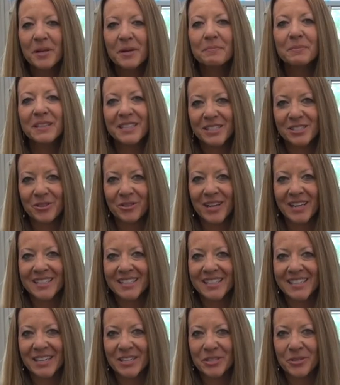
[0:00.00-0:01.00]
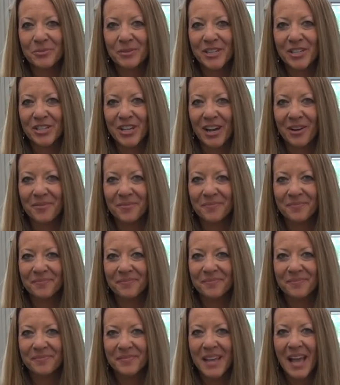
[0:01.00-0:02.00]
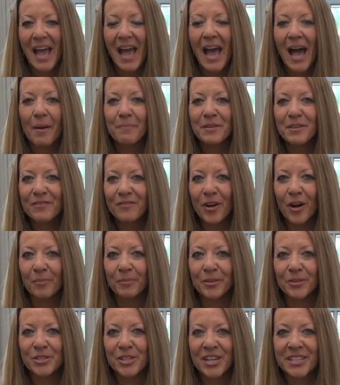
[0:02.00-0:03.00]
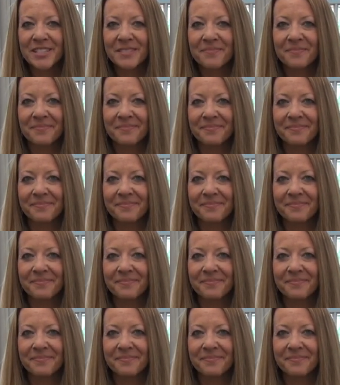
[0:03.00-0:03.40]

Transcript: please don't hesitate to reach out. Happy fall, Blue Jays.